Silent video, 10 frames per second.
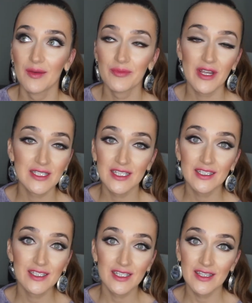
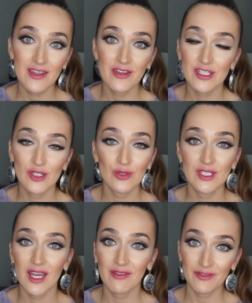practically there is no
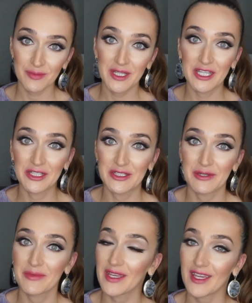time for me
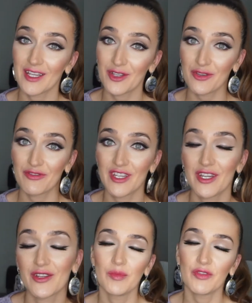to make any new
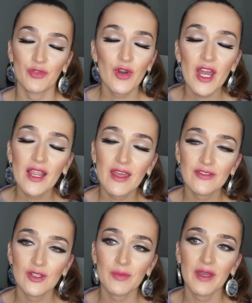videos. Before I
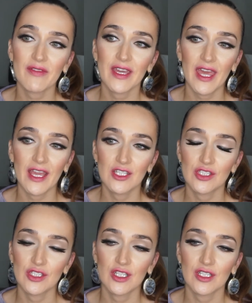left on my
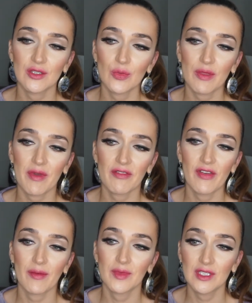vacation with my
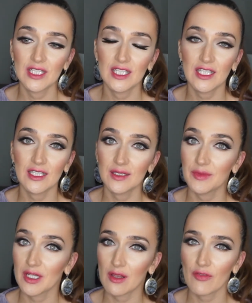family in the
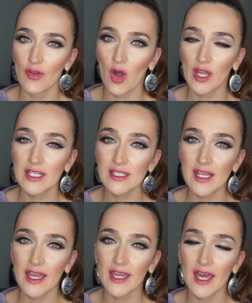middle of August,
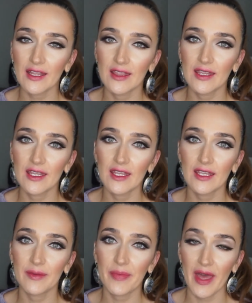I got
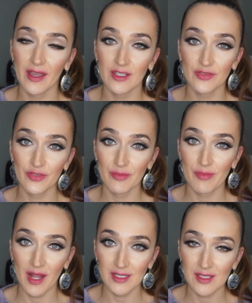the package from
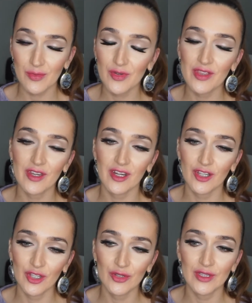BUXOM with their
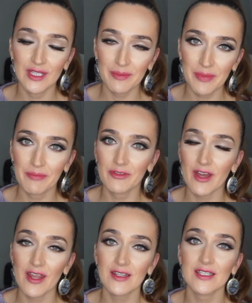new lip
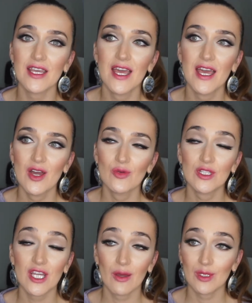products,
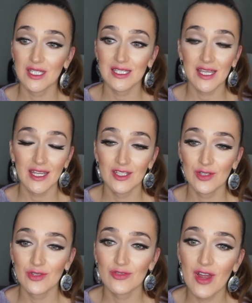which I was excited
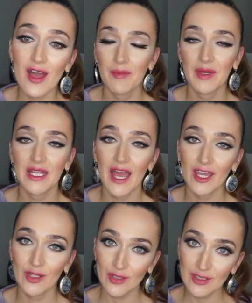to try, but I
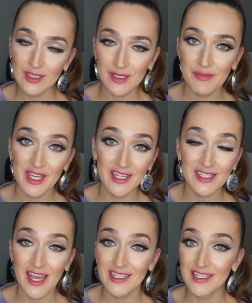couldn't
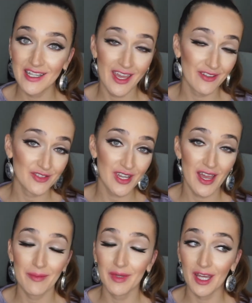because I didn't have
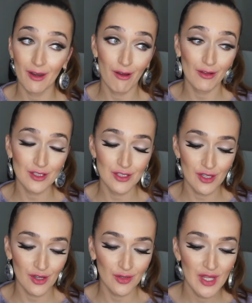time at all.
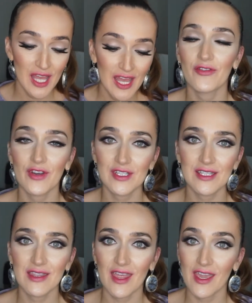So first
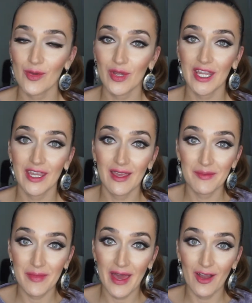thing when I
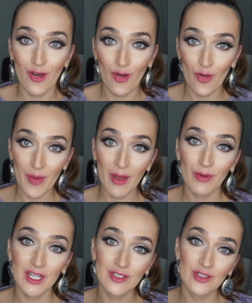came back home, I
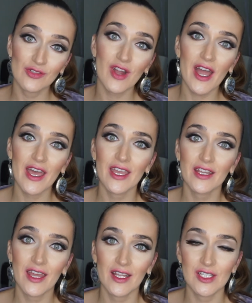wanted to try
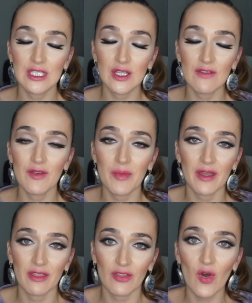it and to give you my
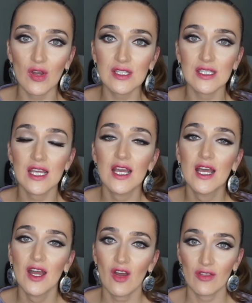thoughts
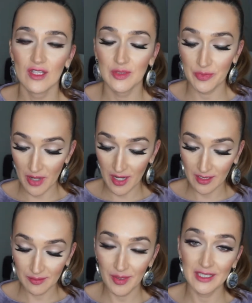on this
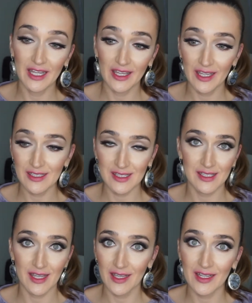product, but I got
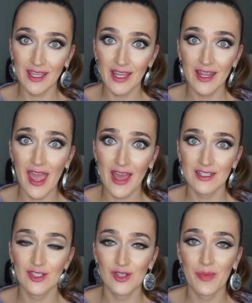sick and again I had
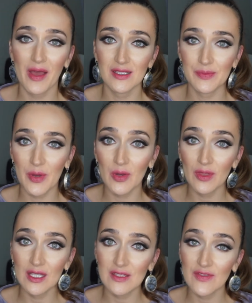to
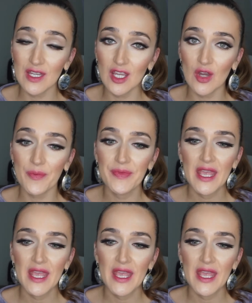postpone this video.